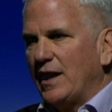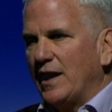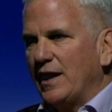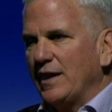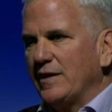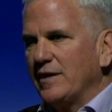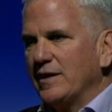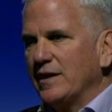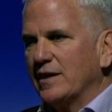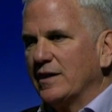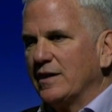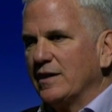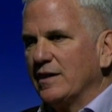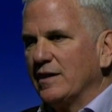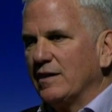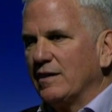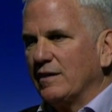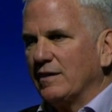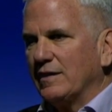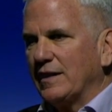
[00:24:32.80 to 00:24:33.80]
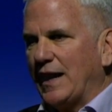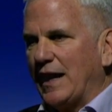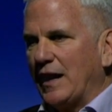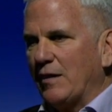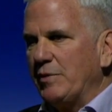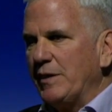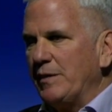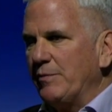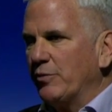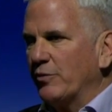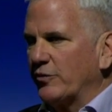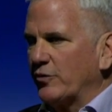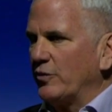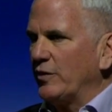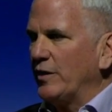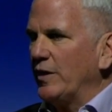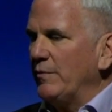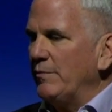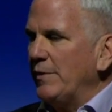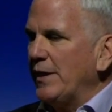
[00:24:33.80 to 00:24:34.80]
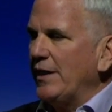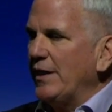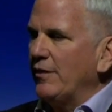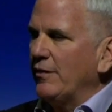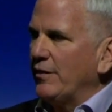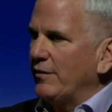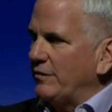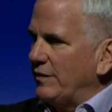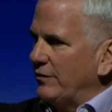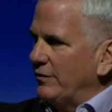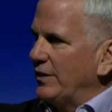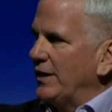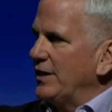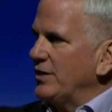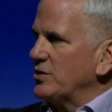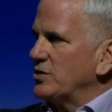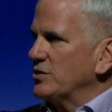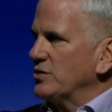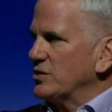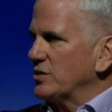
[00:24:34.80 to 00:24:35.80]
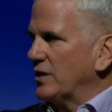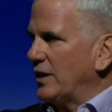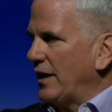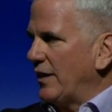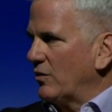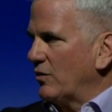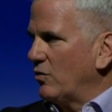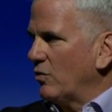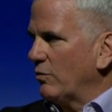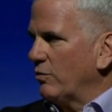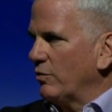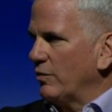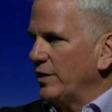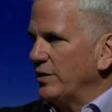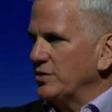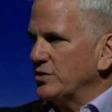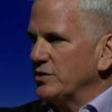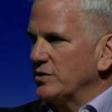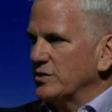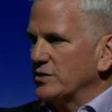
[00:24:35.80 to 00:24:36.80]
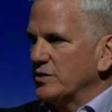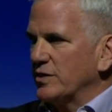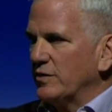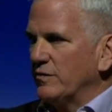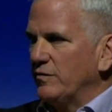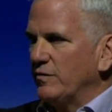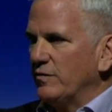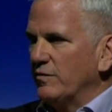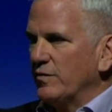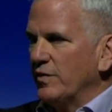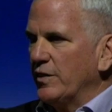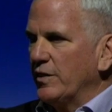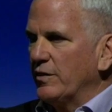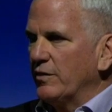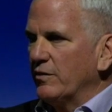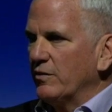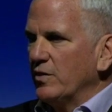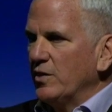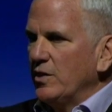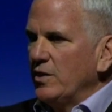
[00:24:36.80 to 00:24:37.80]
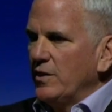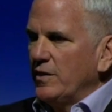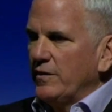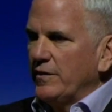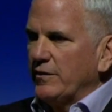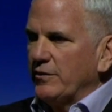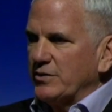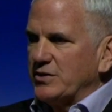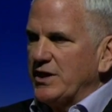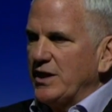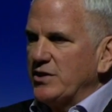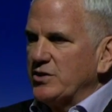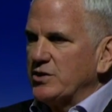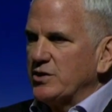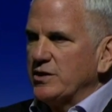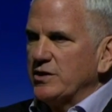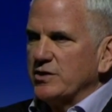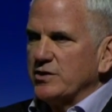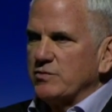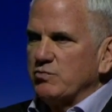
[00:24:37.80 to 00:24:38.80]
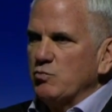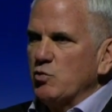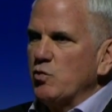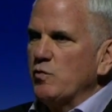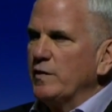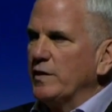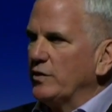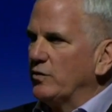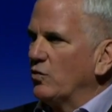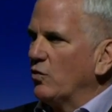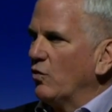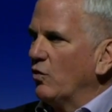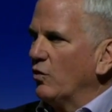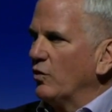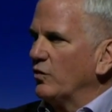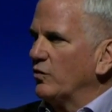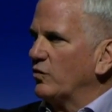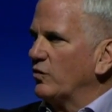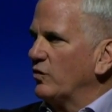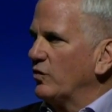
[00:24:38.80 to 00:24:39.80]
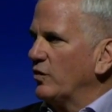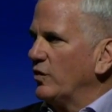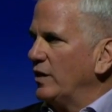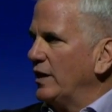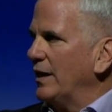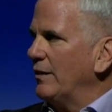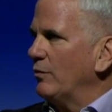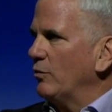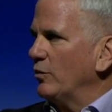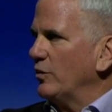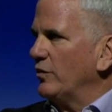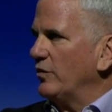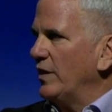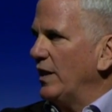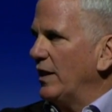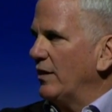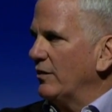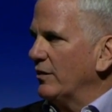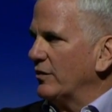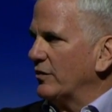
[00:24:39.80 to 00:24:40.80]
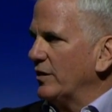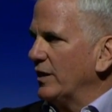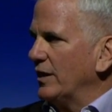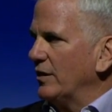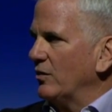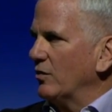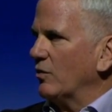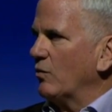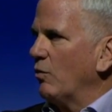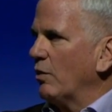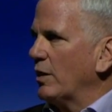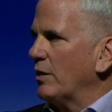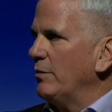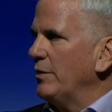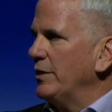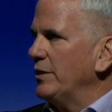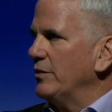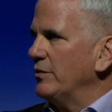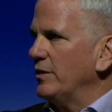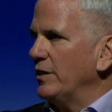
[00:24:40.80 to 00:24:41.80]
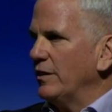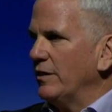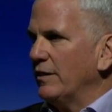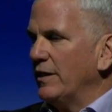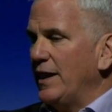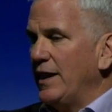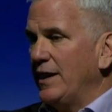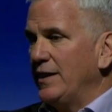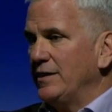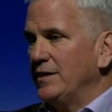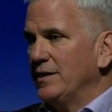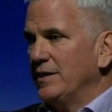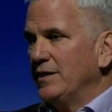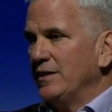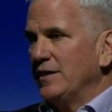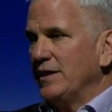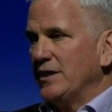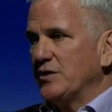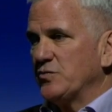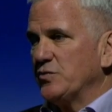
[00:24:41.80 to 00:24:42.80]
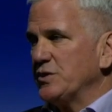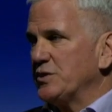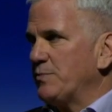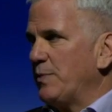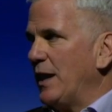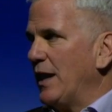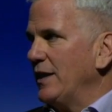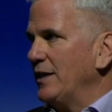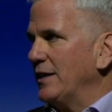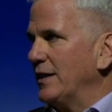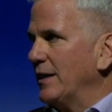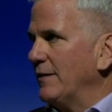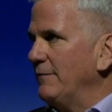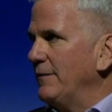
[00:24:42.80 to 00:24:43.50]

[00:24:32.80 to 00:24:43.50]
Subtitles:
I think a lot of people, certainly the mayor, the foundations, a lot of the corporations, their attention is moving towards the neighborhoods now to say, look, what can we do here? And it's responding.